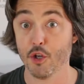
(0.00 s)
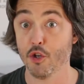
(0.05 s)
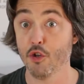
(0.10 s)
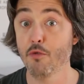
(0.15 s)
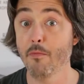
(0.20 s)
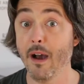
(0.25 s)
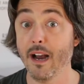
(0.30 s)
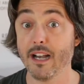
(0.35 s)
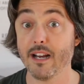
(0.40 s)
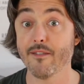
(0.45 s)

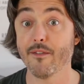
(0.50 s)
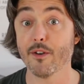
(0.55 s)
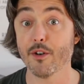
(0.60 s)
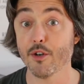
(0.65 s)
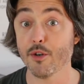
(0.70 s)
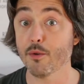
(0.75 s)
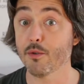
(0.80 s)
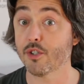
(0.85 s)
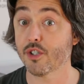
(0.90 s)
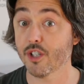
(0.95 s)
You might even
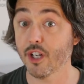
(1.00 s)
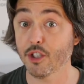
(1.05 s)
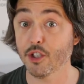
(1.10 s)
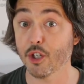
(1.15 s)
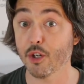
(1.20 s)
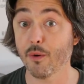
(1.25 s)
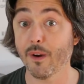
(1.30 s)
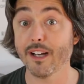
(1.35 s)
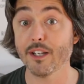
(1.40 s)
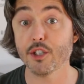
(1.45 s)
do such a
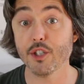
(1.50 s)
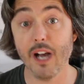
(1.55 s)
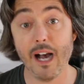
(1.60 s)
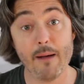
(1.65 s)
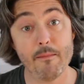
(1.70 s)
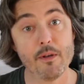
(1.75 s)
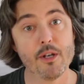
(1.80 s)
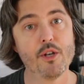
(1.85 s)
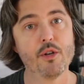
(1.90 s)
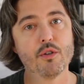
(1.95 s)
great
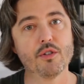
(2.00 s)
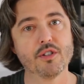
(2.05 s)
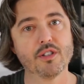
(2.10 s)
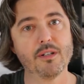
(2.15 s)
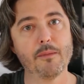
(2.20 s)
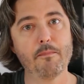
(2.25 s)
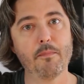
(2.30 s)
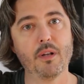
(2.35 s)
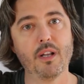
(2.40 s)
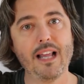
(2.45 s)
job that you'll
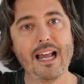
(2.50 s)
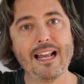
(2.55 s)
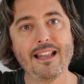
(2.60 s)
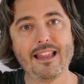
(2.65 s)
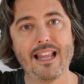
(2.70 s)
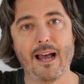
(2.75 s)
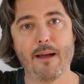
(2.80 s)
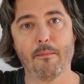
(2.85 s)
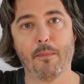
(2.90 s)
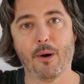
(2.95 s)

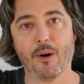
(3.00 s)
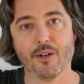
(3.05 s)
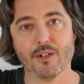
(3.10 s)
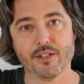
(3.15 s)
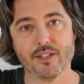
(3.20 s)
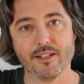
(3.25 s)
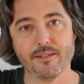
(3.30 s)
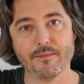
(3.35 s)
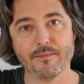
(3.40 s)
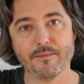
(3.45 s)
supplant that
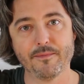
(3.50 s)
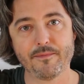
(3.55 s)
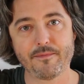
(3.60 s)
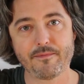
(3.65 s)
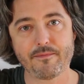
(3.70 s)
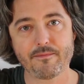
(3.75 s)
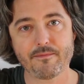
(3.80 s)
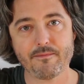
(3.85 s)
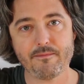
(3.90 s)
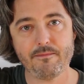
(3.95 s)
person.
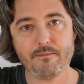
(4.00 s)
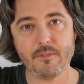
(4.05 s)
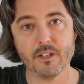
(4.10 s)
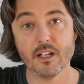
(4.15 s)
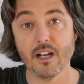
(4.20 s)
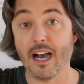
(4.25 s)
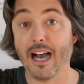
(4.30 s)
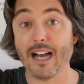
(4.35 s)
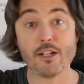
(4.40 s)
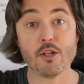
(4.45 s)

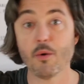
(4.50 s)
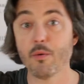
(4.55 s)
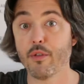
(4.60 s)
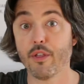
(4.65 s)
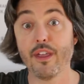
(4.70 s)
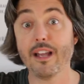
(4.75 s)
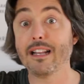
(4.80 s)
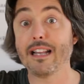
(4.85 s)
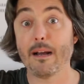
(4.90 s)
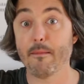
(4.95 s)
I don't
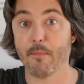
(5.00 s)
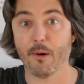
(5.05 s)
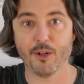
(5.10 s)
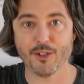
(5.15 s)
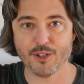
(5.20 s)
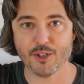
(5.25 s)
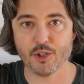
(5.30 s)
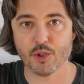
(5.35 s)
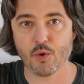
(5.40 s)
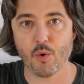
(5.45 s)
think that
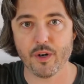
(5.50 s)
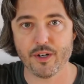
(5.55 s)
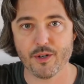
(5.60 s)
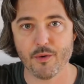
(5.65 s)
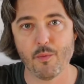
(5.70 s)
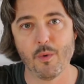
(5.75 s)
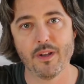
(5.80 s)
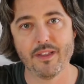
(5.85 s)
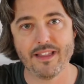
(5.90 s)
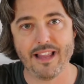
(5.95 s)
person's going to
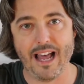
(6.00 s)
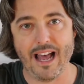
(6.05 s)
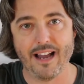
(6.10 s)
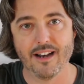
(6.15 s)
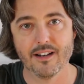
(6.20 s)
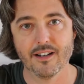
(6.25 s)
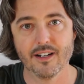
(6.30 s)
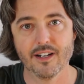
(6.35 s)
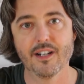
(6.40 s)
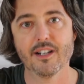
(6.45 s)
want
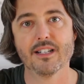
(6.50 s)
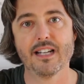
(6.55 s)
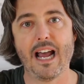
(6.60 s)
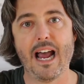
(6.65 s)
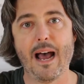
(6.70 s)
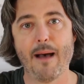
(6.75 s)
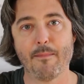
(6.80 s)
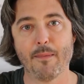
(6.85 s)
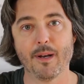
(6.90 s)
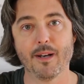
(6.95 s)
that to
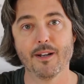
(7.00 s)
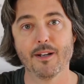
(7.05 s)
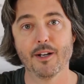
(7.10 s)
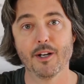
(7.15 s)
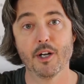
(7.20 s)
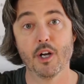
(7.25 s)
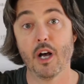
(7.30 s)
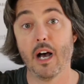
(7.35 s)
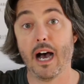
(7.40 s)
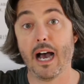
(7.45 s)
happen.
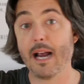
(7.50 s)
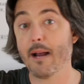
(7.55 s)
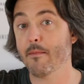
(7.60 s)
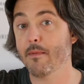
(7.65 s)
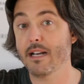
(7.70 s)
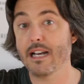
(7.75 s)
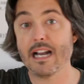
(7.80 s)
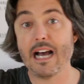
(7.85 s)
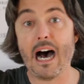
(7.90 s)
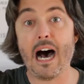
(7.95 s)
I
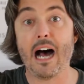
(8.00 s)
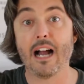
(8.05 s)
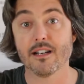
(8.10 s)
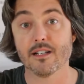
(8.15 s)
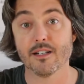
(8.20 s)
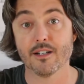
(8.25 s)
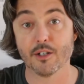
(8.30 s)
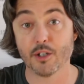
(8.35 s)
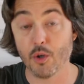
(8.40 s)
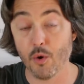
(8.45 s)
am
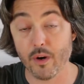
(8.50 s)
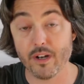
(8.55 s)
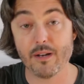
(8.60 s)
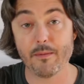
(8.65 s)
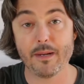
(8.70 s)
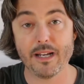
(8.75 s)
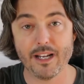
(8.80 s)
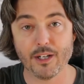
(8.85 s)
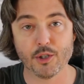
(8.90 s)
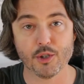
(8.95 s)
not going to
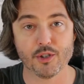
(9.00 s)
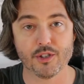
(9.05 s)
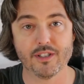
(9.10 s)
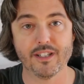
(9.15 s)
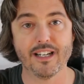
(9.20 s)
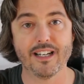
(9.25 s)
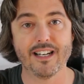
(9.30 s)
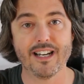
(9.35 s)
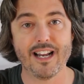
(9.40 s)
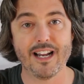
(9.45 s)
be
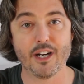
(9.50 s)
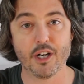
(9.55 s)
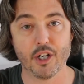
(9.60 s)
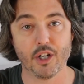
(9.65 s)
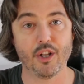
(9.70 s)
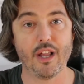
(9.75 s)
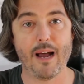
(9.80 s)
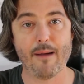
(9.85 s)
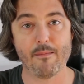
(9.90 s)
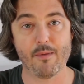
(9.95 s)
interested in
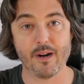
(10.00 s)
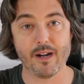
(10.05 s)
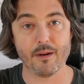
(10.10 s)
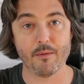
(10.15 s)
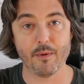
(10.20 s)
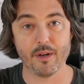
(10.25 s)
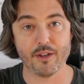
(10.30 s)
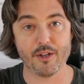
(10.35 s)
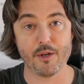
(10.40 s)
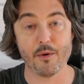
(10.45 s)
collaborating
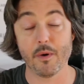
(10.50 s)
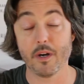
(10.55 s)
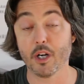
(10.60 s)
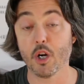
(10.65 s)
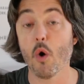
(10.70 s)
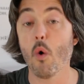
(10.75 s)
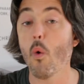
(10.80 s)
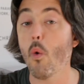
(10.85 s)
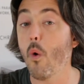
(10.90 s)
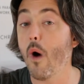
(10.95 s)
with you and
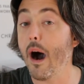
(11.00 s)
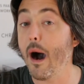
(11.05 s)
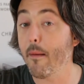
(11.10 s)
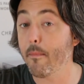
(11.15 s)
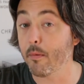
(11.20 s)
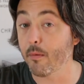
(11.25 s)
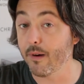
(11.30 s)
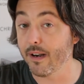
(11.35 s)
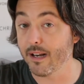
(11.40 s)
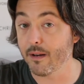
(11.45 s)

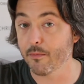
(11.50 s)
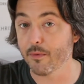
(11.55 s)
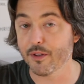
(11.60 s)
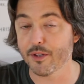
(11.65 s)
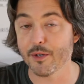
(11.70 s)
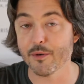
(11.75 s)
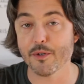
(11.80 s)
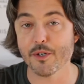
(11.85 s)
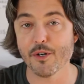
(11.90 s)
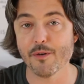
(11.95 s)
cooperating
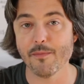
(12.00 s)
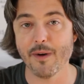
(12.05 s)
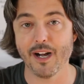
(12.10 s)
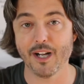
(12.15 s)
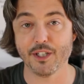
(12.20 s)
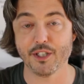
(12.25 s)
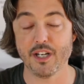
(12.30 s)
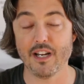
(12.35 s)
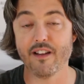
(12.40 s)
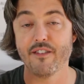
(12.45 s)
with you too
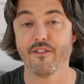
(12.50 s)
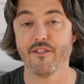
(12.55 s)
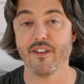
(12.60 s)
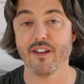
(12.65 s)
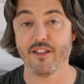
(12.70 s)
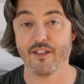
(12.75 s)
much if